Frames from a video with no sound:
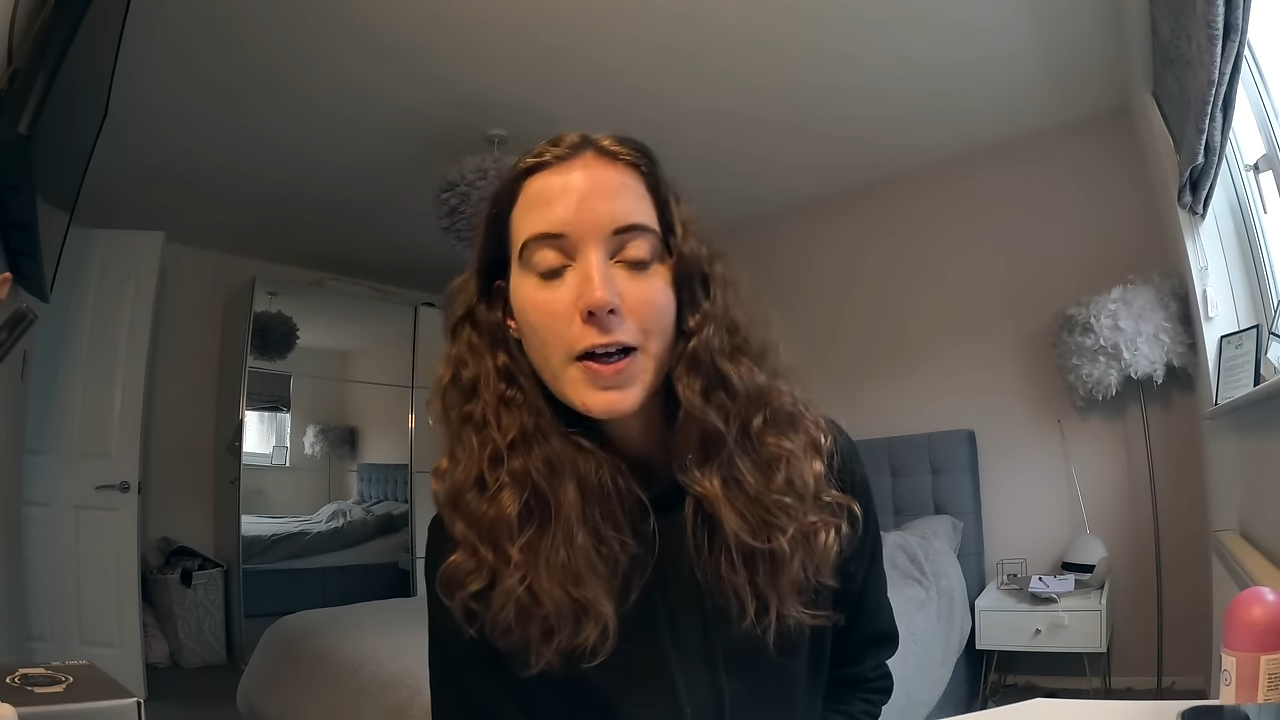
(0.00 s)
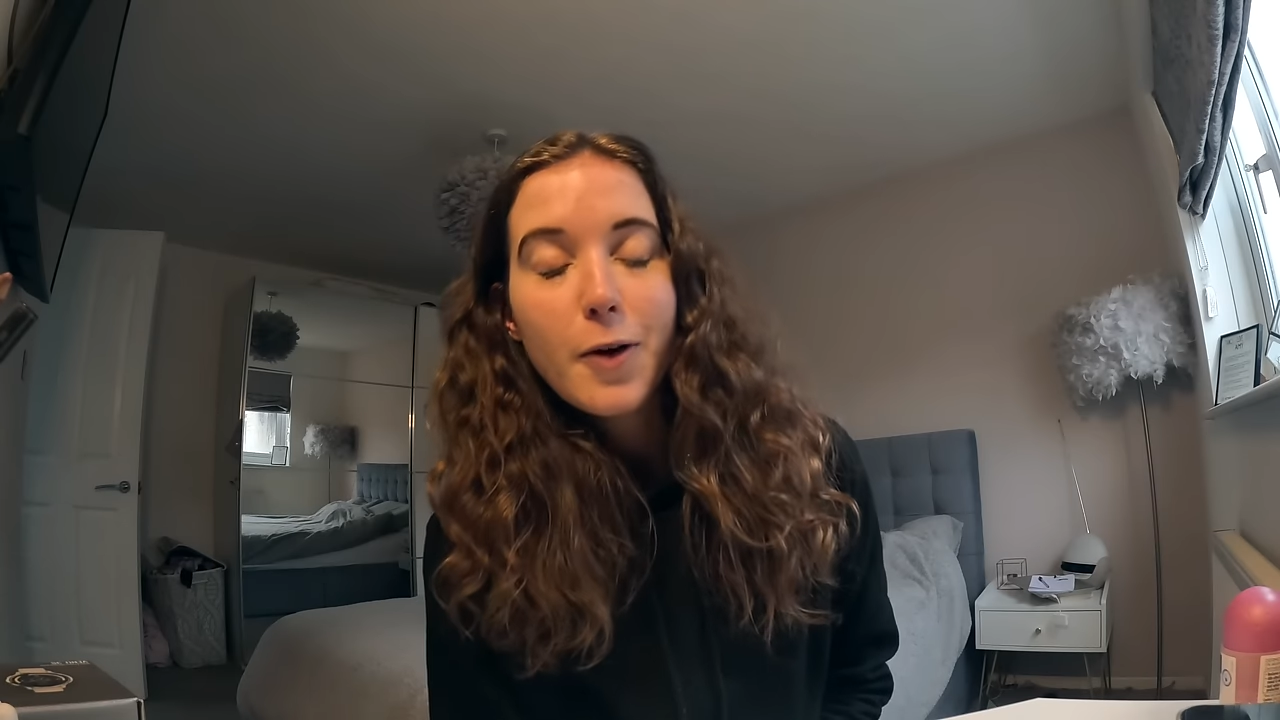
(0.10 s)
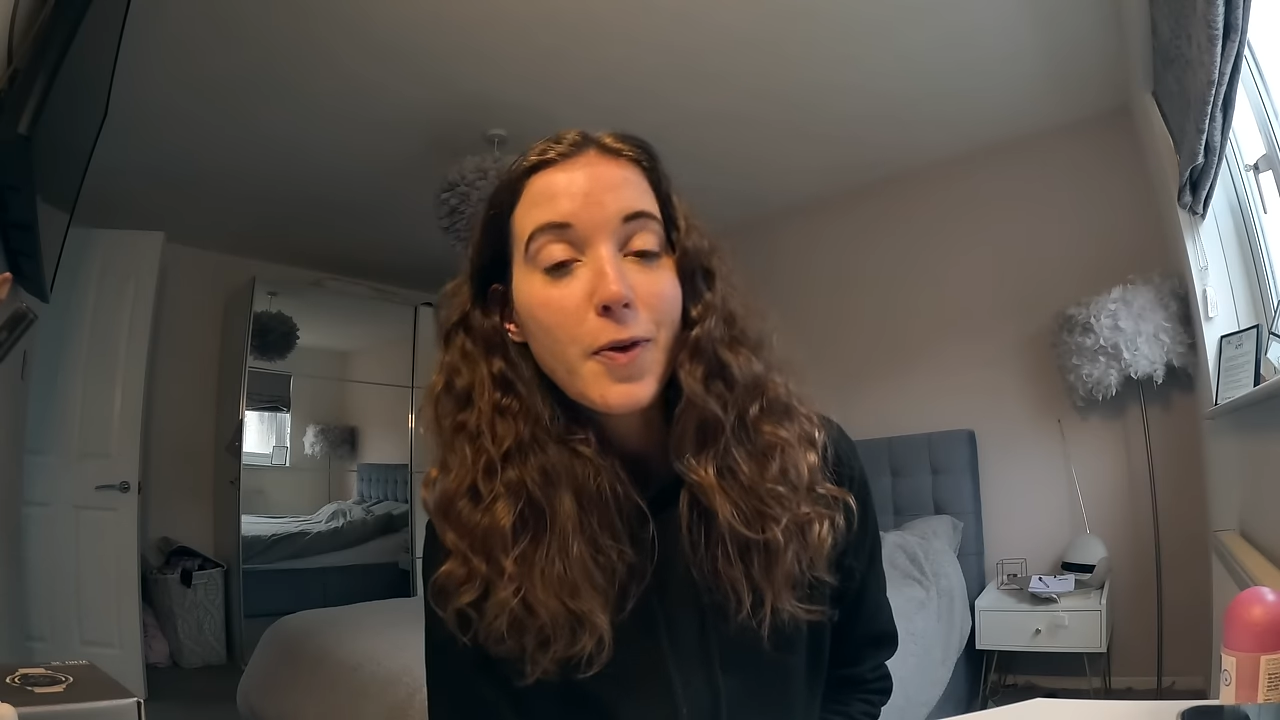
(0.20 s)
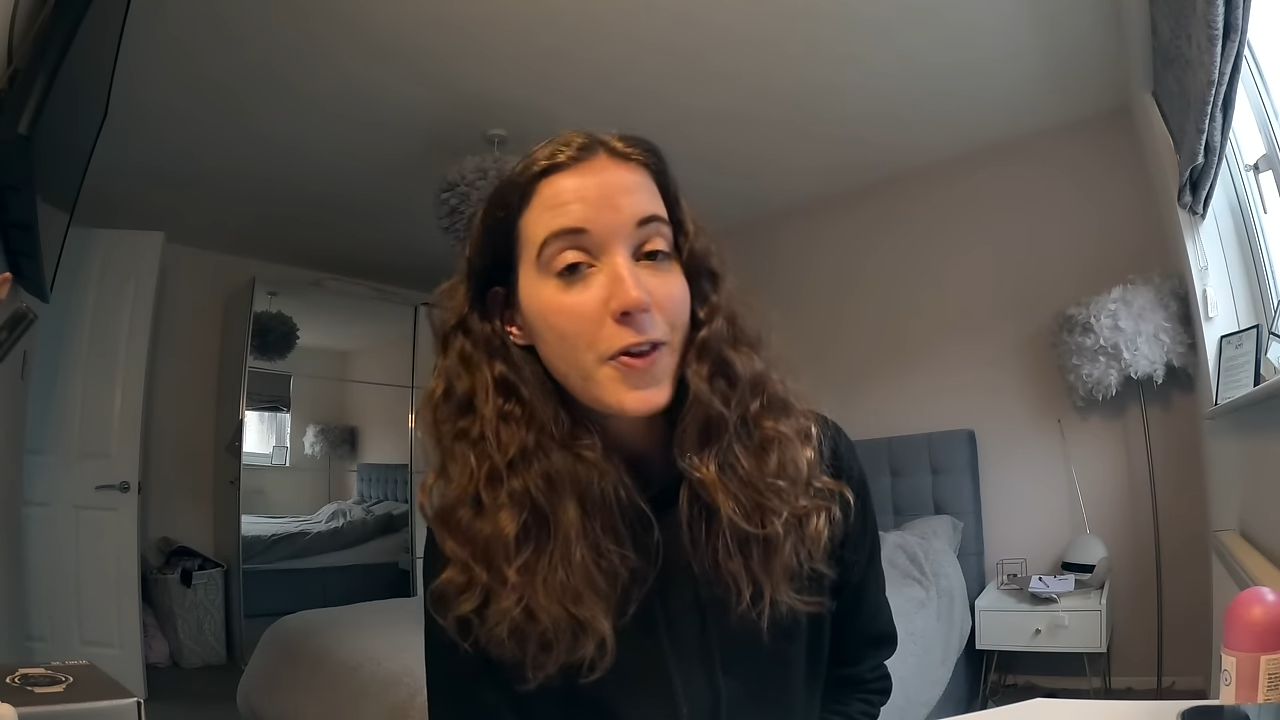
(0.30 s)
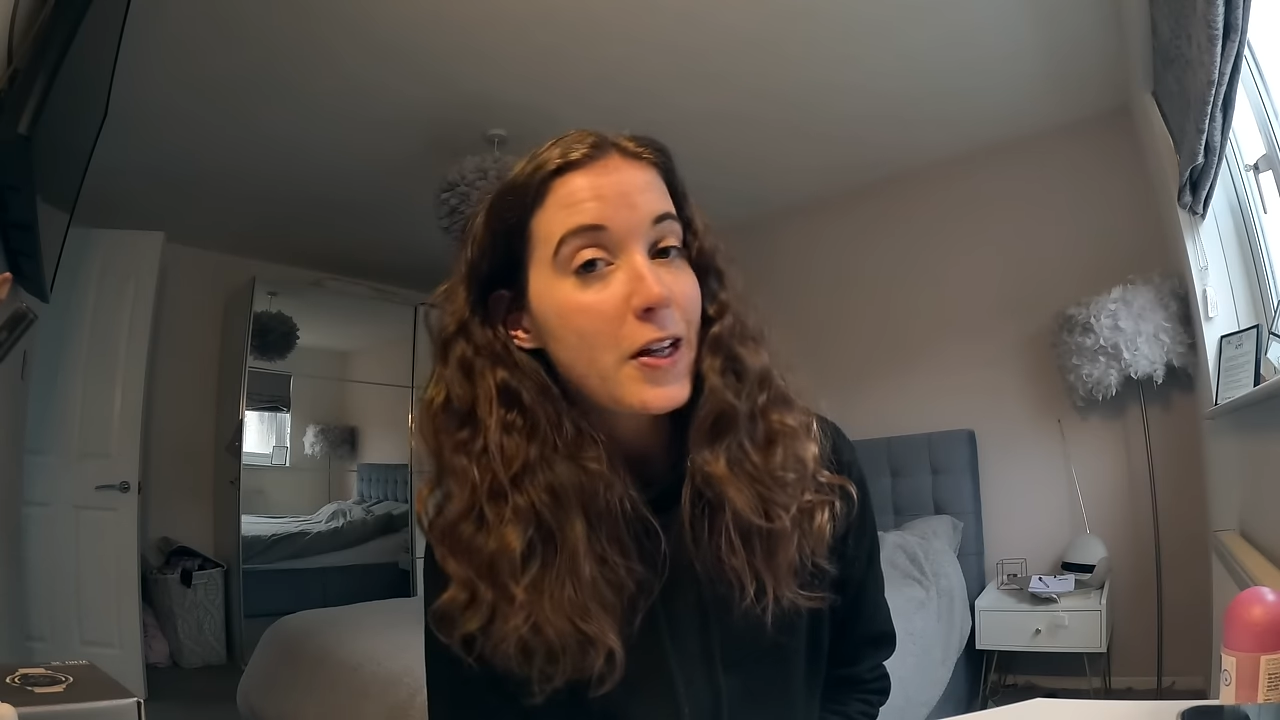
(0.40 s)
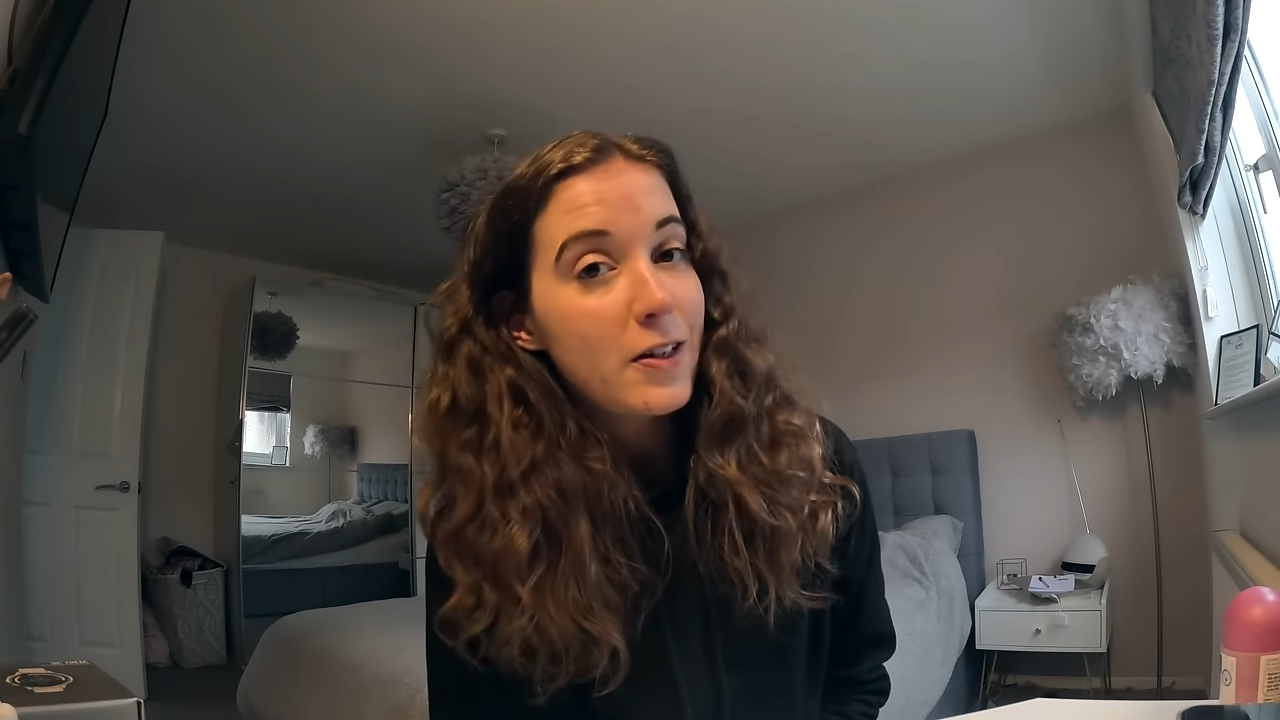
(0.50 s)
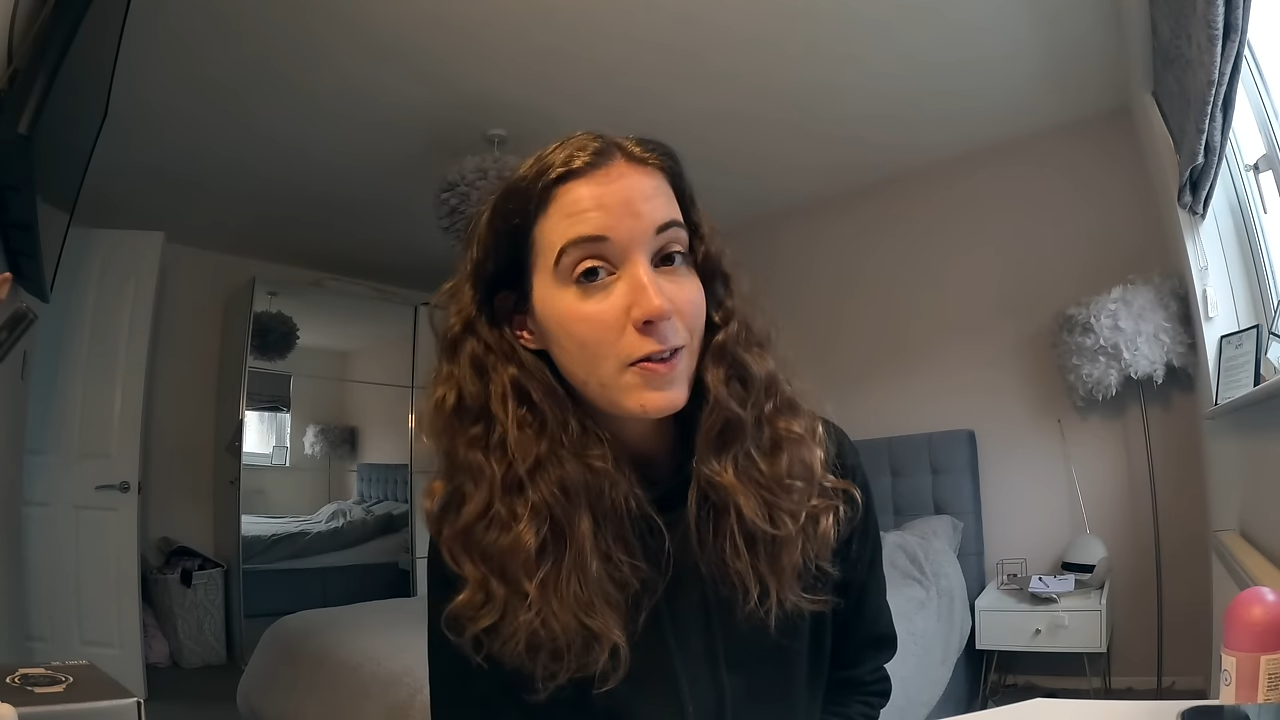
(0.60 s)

with an eating